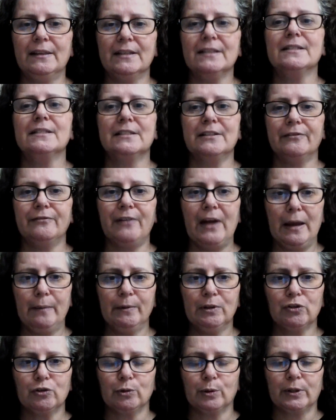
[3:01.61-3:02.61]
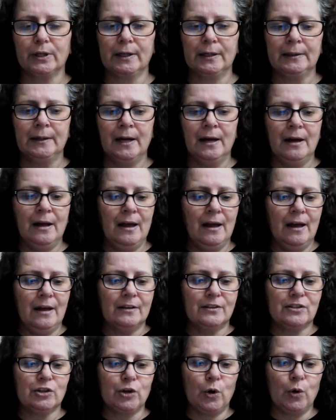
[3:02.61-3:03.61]
this defamatory.
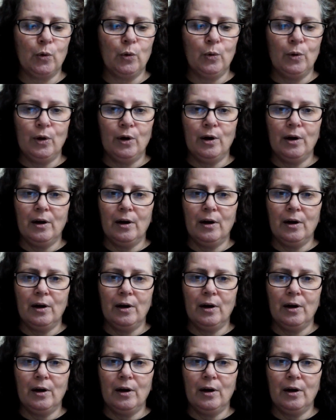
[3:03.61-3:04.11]
So